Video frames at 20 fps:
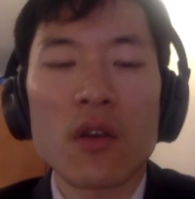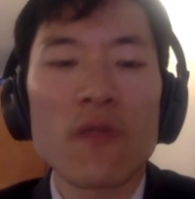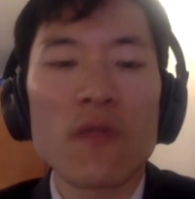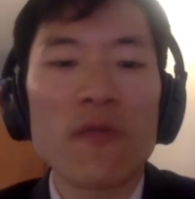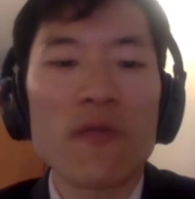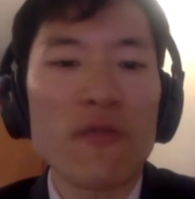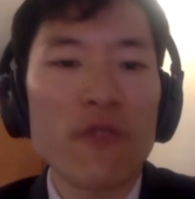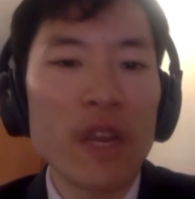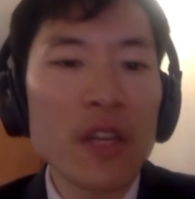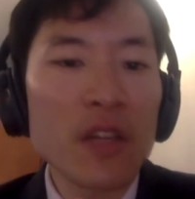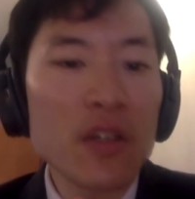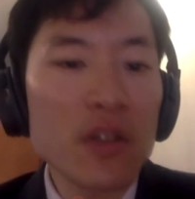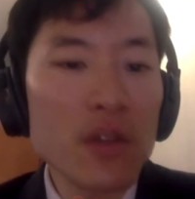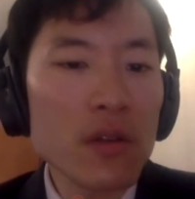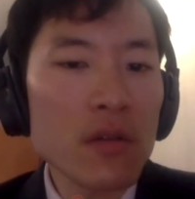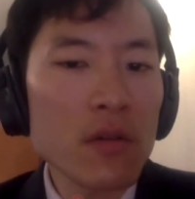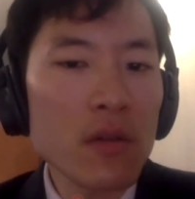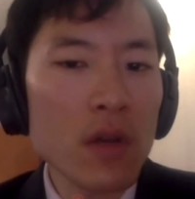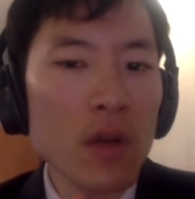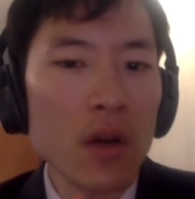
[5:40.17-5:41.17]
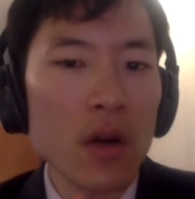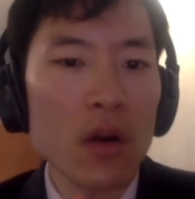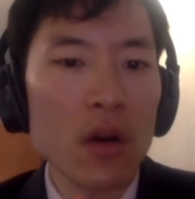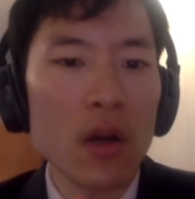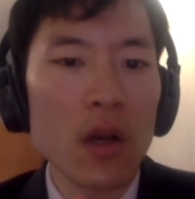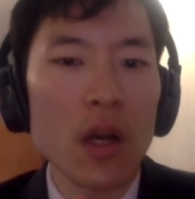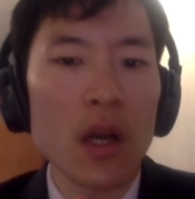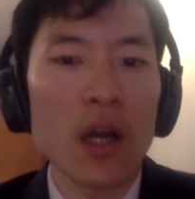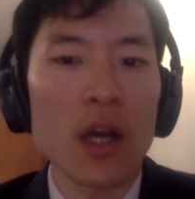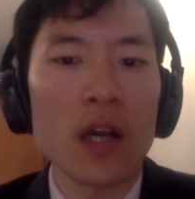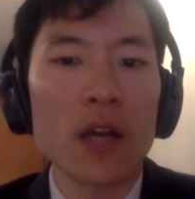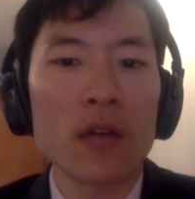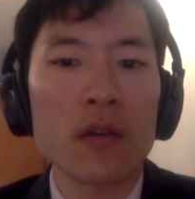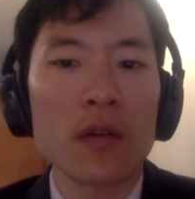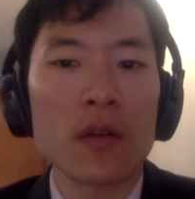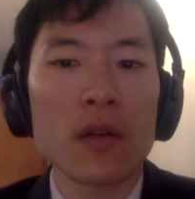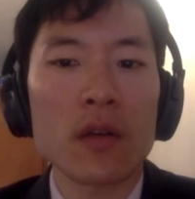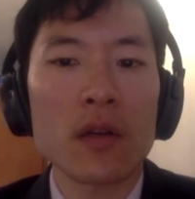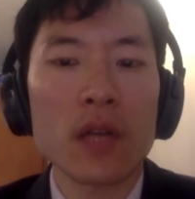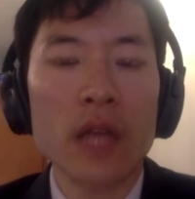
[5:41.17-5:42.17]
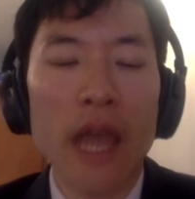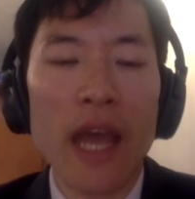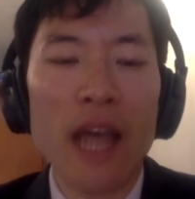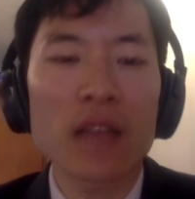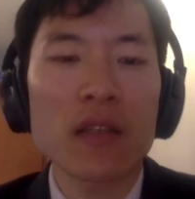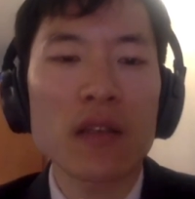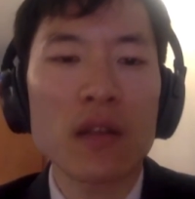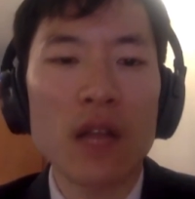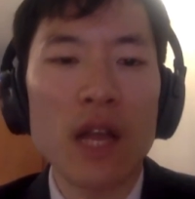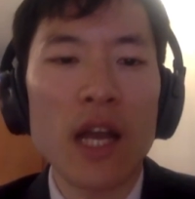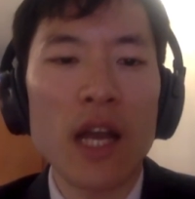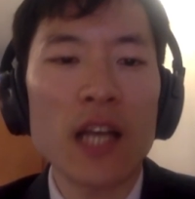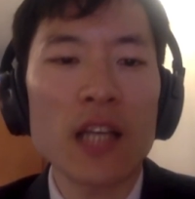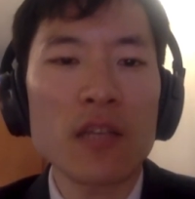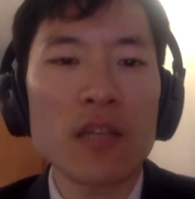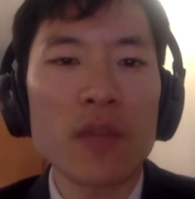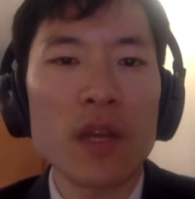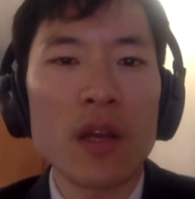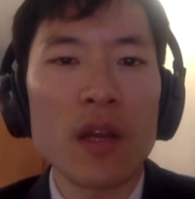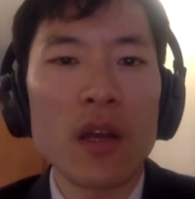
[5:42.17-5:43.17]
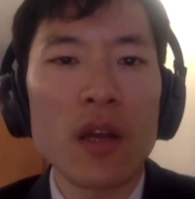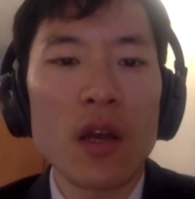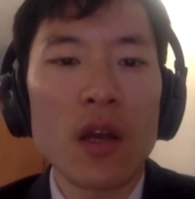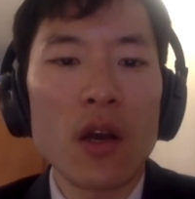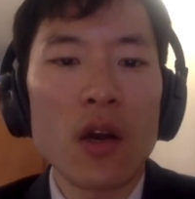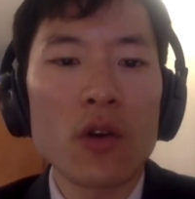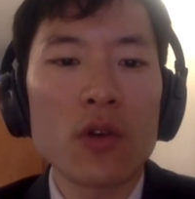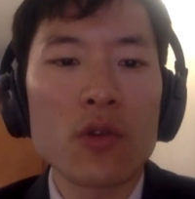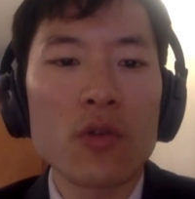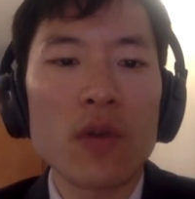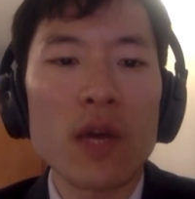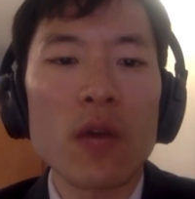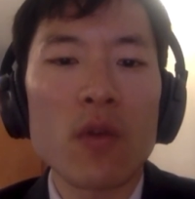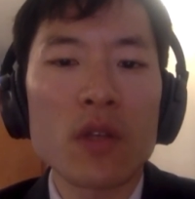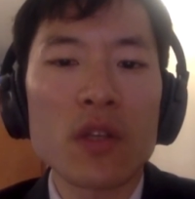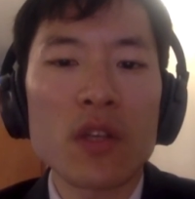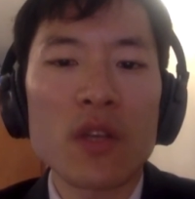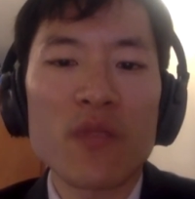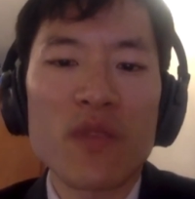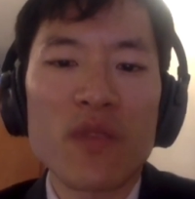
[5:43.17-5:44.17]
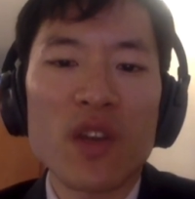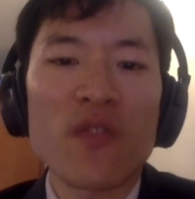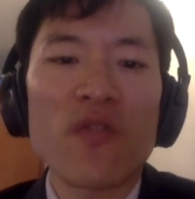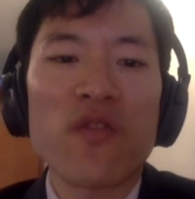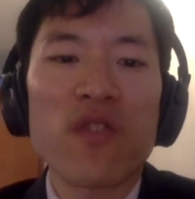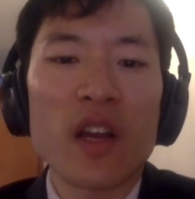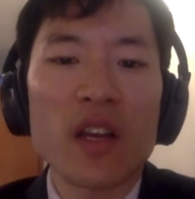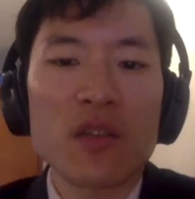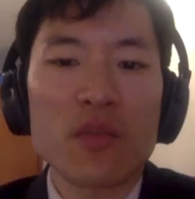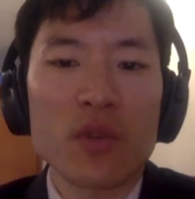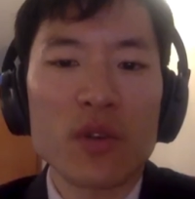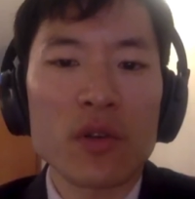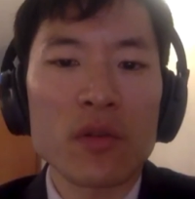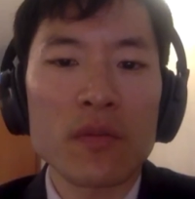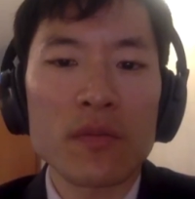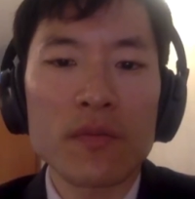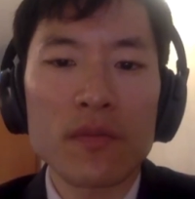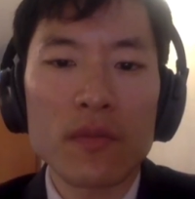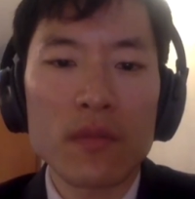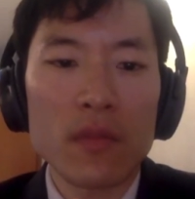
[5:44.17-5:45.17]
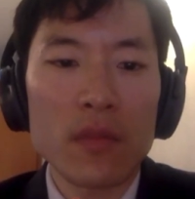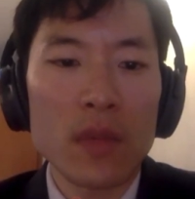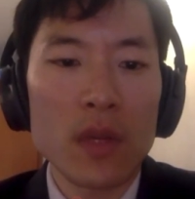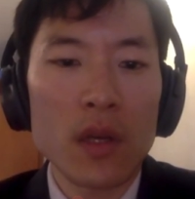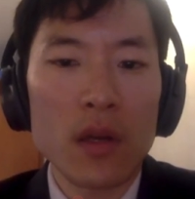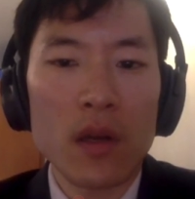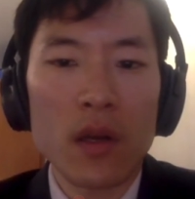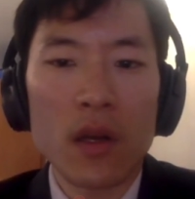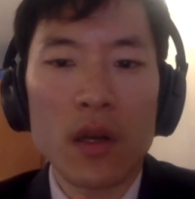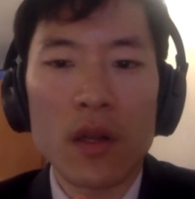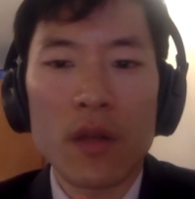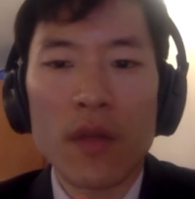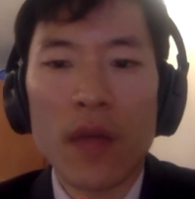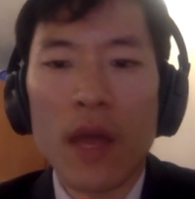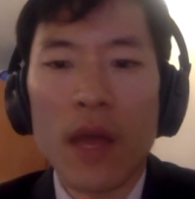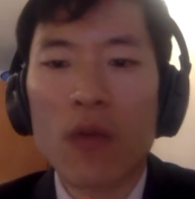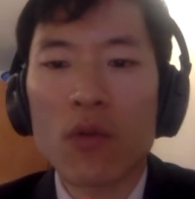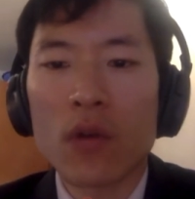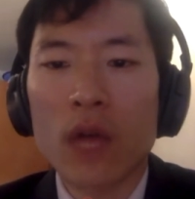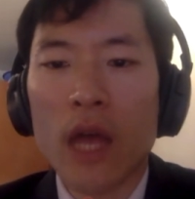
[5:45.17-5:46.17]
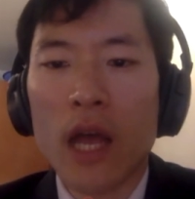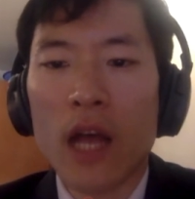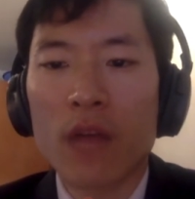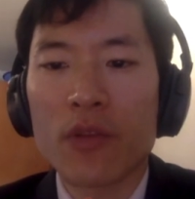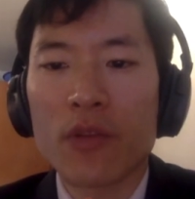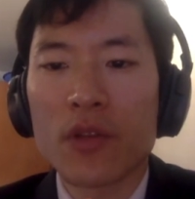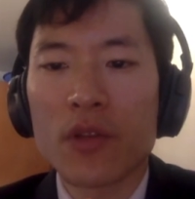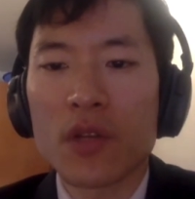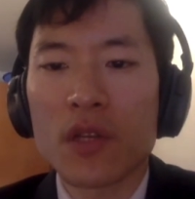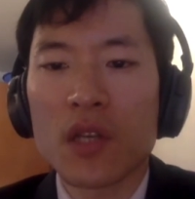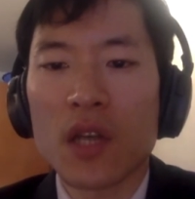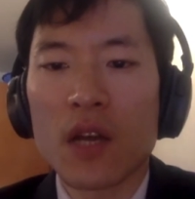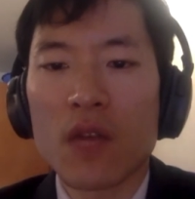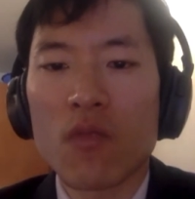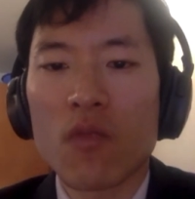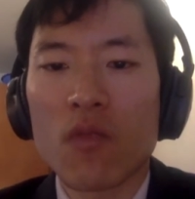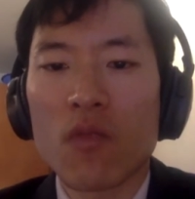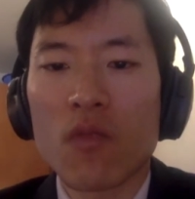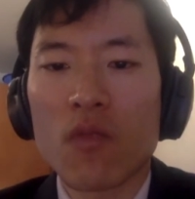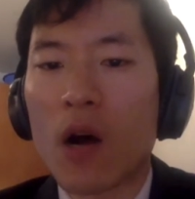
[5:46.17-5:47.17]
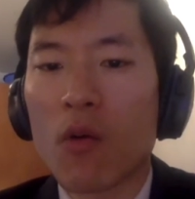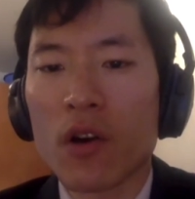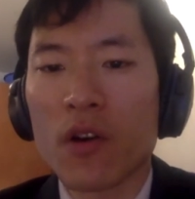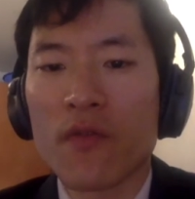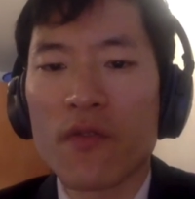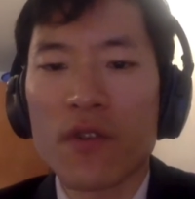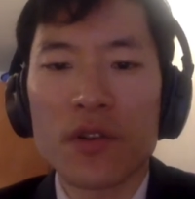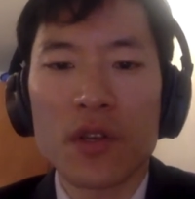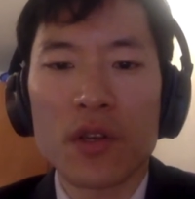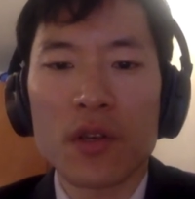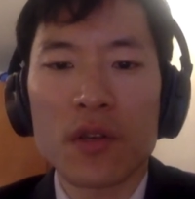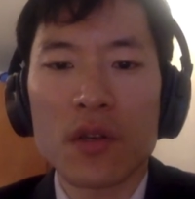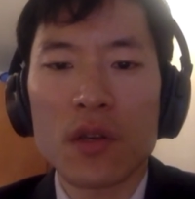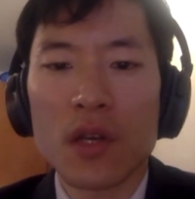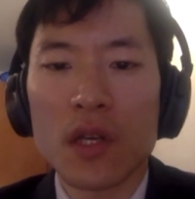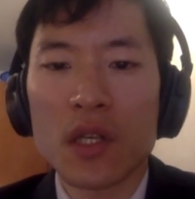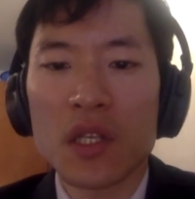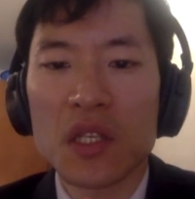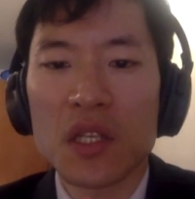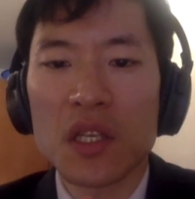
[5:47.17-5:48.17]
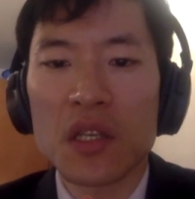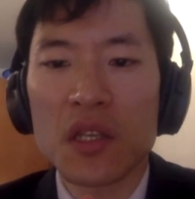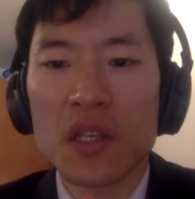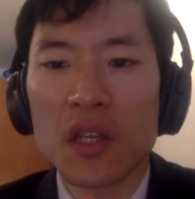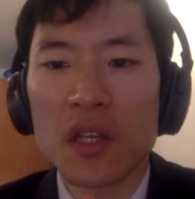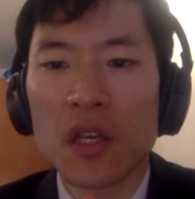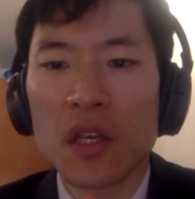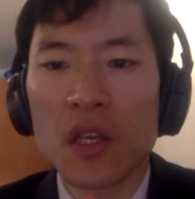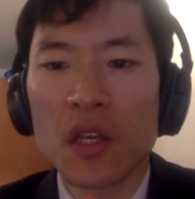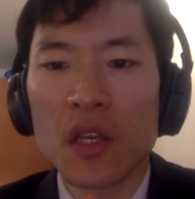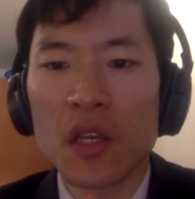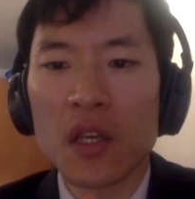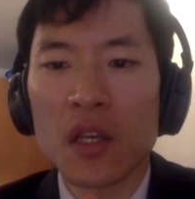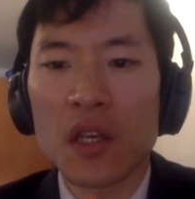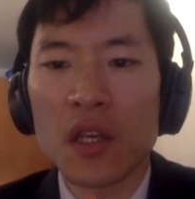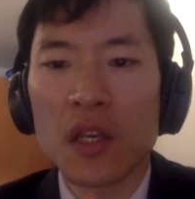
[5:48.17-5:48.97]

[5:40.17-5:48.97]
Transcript: circumferential cast clasp, or do I want something flexible? That will help you decide Rottweiler versus C-speed.